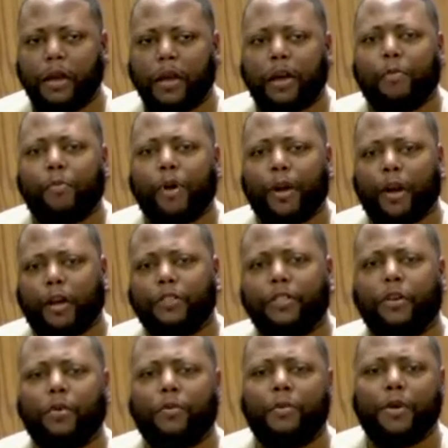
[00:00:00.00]
But
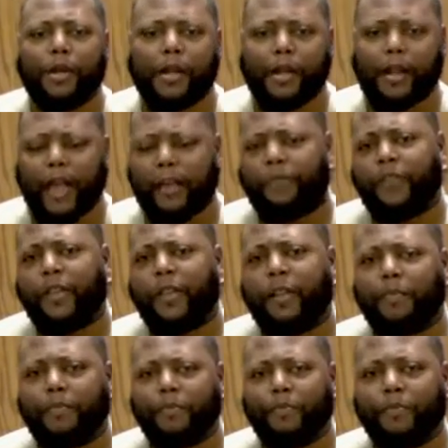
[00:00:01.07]
also, like Philip,
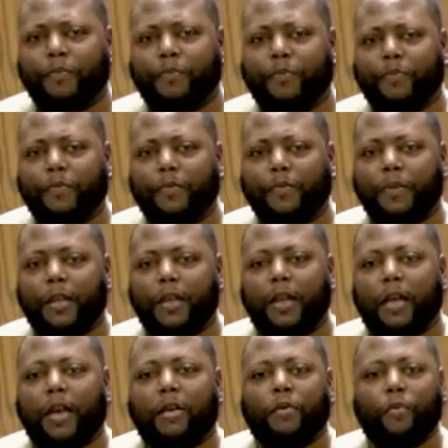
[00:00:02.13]

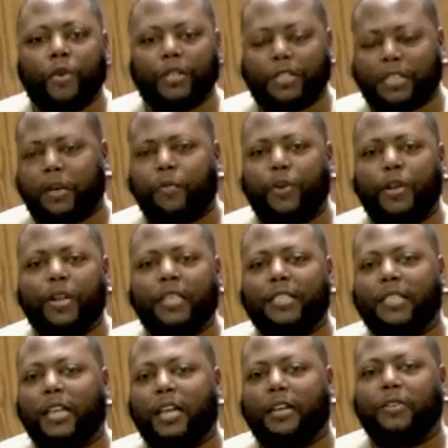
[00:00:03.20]
when someone doesn't
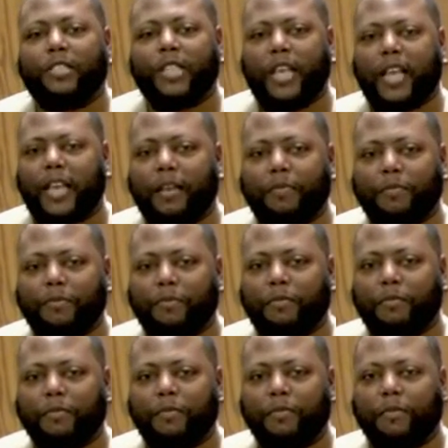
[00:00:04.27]
understand,
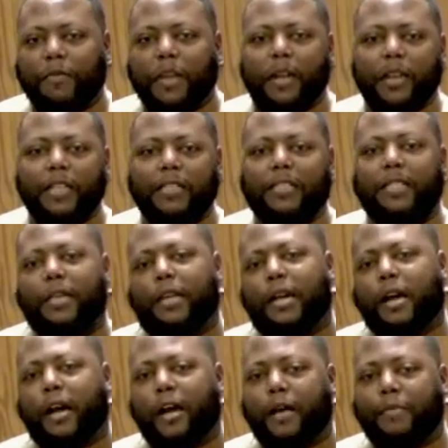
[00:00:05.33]
listen to
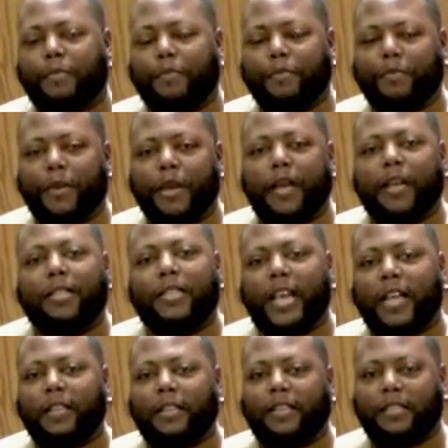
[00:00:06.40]
God, take
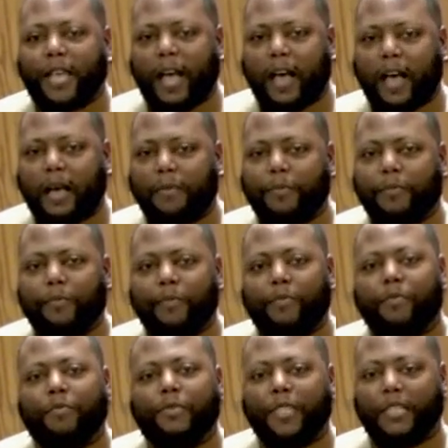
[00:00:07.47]
the time
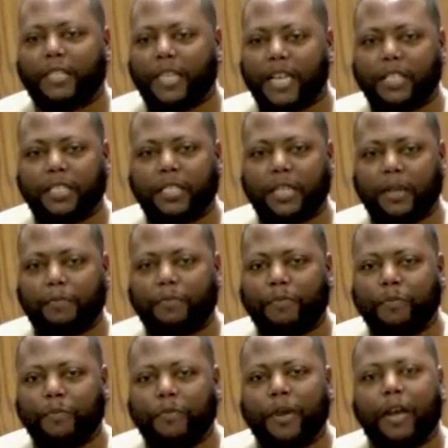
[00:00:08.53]
to teach them
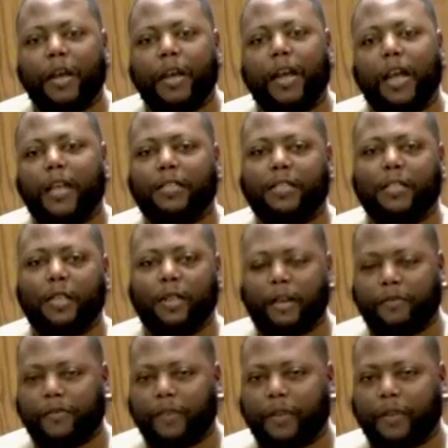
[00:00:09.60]
and to love them.